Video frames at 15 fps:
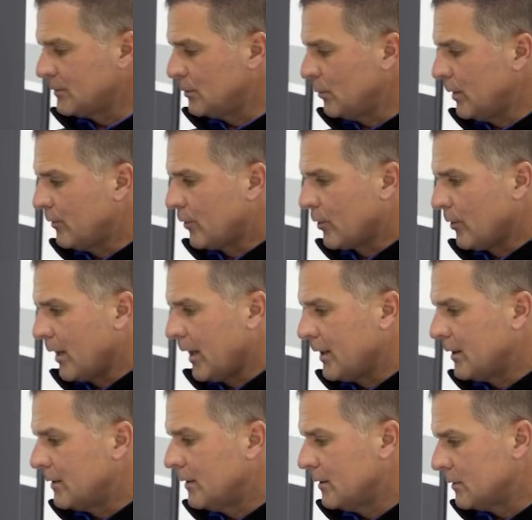so we've
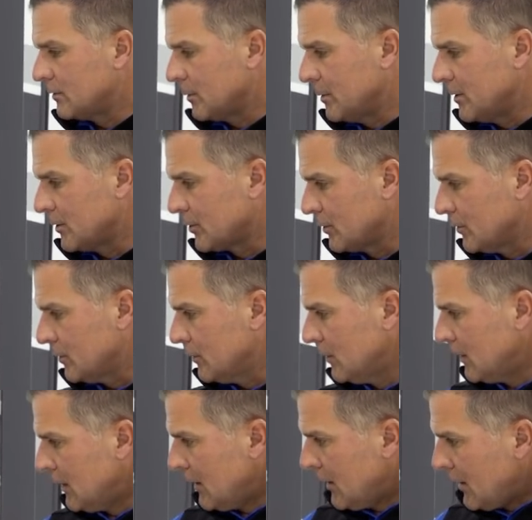created some additional
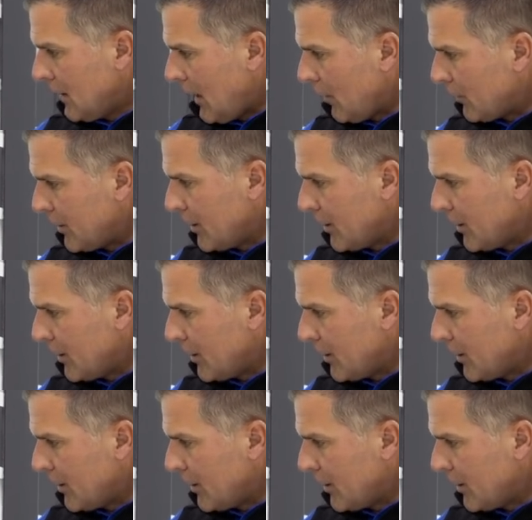out